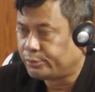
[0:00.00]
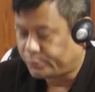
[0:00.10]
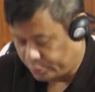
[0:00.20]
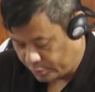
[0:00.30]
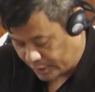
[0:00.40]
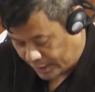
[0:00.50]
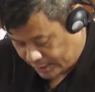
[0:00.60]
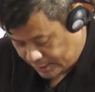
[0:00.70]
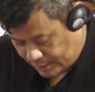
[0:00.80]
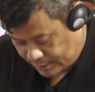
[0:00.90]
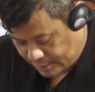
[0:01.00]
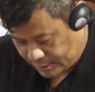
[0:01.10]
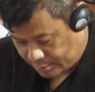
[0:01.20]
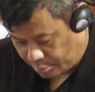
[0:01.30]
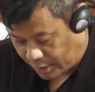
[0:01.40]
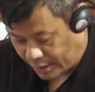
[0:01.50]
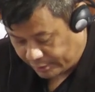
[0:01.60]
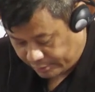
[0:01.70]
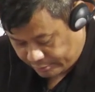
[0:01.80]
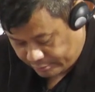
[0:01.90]
So any
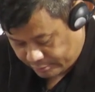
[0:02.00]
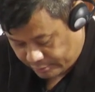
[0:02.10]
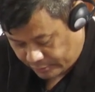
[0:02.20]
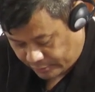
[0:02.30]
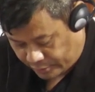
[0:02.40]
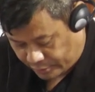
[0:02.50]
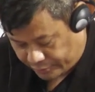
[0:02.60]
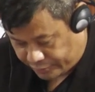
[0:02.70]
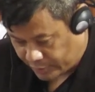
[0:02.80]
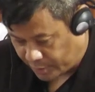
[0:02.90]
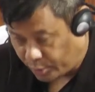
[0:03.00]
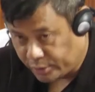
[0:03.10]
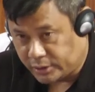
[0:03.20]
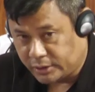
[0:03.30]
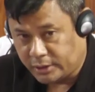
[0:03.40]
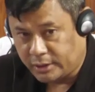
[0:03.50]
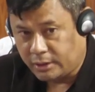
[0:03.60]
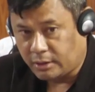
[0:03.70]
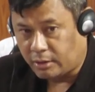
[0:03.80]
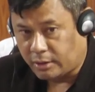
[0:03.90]
plan of appointing the,
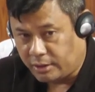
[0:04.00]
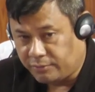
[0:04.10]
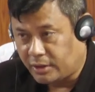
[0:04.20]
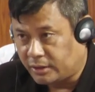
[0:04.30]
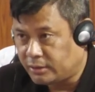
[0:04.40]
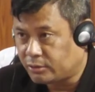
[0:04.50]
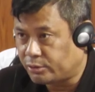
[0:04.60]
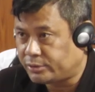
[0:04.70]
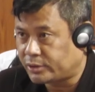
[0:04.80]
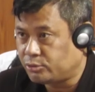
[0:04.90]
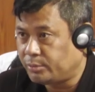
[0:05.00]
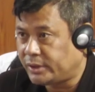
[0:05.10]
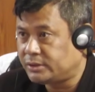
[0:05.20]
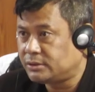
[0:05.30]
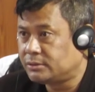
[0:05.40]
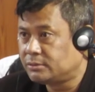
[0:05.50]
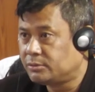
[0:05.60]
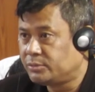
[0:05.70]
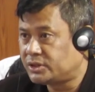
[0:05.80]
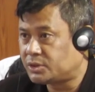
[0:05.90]
even under the contractual basis,
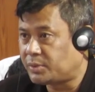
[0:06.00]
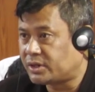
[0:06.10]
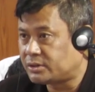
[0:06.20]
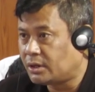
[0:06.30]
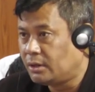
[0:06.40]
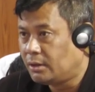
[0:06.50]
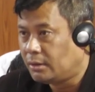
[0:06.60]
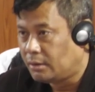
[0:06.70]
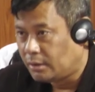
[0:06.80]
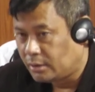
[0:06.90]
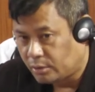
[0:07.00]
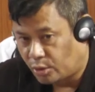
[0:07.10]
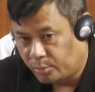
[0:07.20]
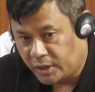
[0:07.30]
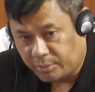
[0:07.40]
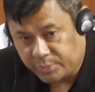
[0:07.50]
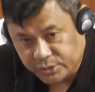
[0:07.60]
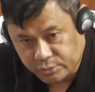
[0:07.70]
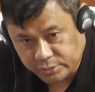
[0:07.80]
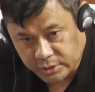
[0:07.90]
Mr. Speaker, sir, government MP
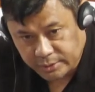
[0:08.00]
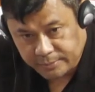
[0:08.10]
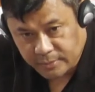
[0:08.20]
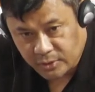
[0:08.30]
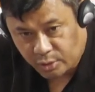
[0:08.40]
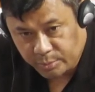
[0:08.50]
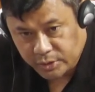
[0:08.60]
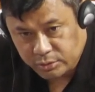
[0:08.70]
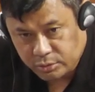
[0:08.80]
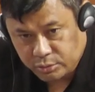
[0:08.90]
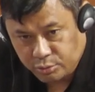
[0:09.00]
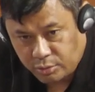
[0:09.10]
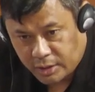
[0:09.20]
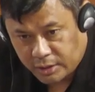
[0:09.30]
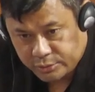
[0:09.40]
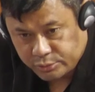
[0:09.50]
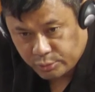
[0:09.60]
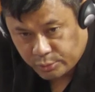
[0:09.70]
school, sir, government Tura school.